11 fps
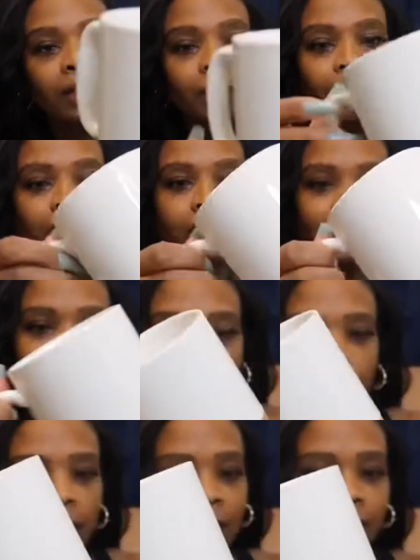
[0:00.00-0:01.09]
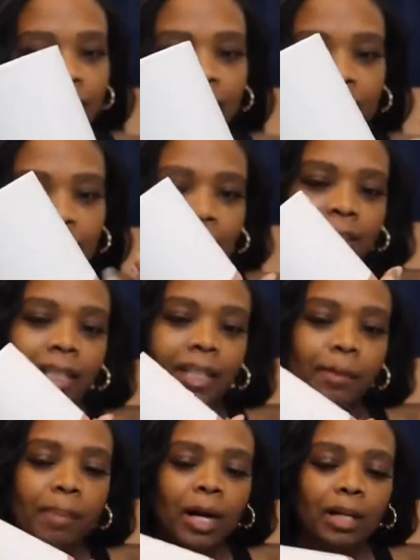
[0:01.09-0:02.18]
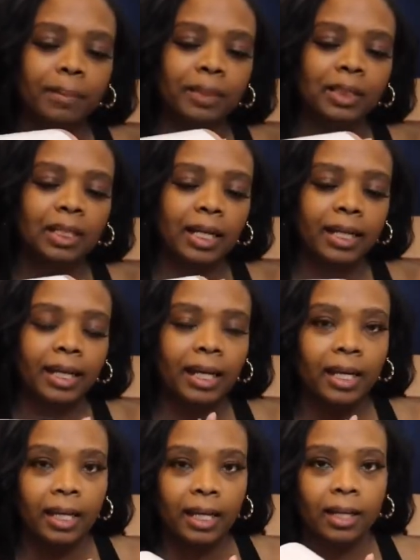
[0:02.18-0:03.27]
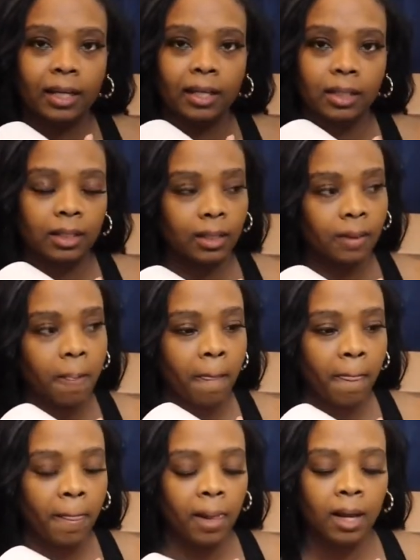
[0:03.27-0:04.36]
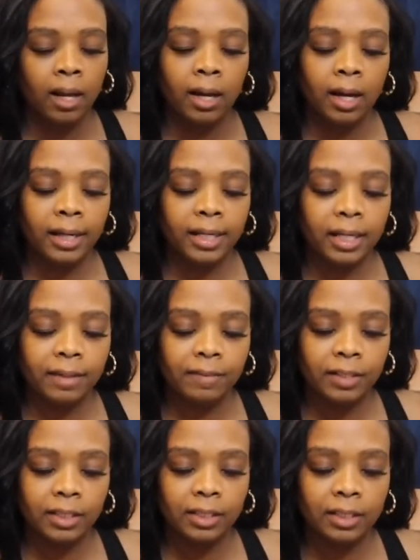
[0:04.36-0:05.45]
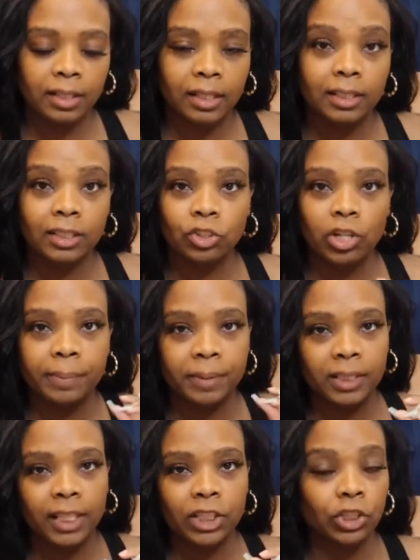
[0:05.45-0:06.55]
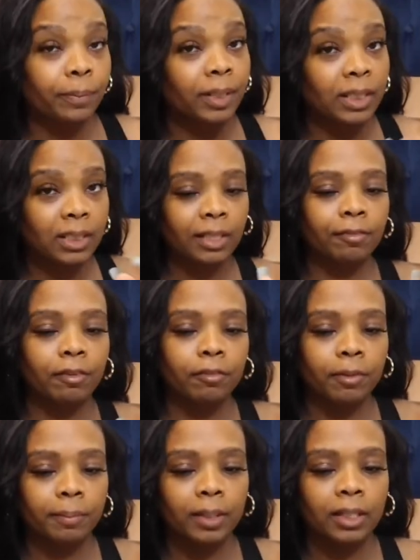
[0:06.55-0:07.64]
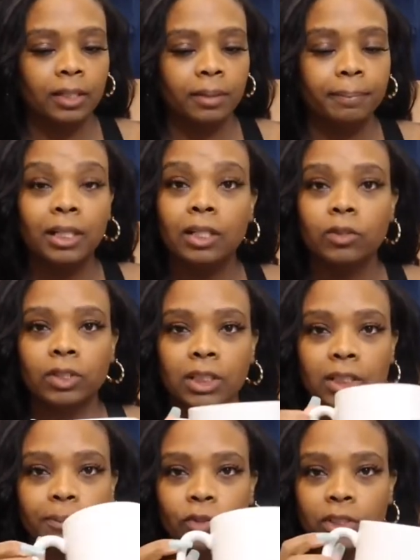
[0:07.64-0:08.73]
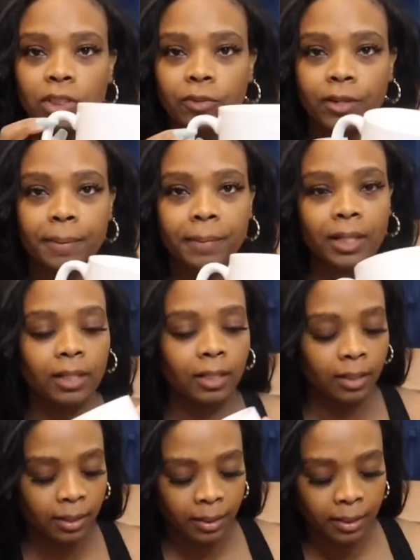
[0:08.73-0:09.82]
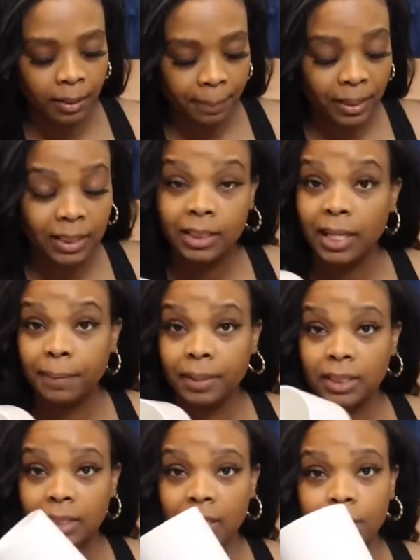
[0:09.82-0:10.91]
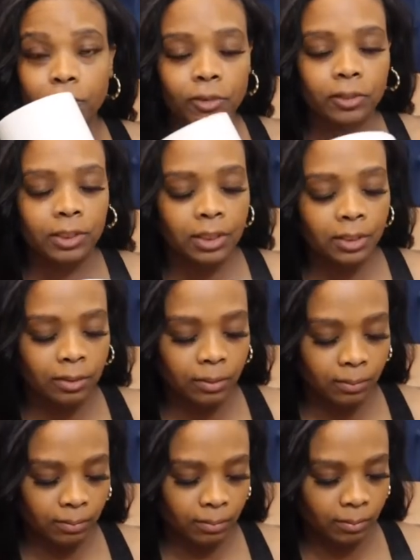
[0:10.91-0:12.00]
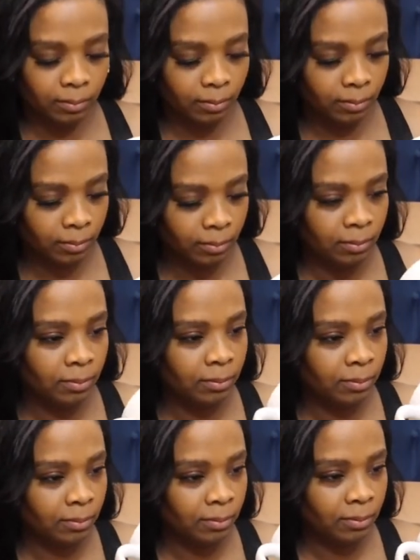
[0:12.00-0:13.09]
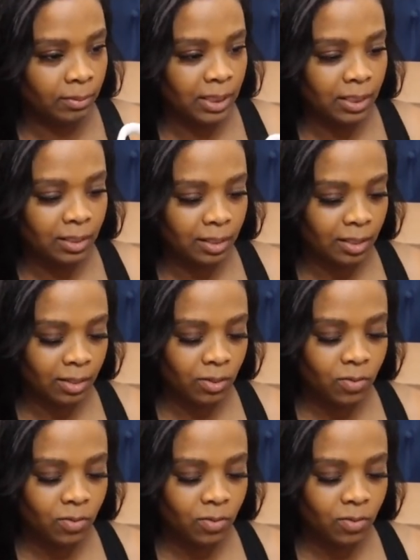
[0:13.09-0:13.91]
but they're a nice size. And the bottom is like a, I can't even like describe the texture, but it's different from the mug, which is more ceramic. But this came in a set of four too. These are so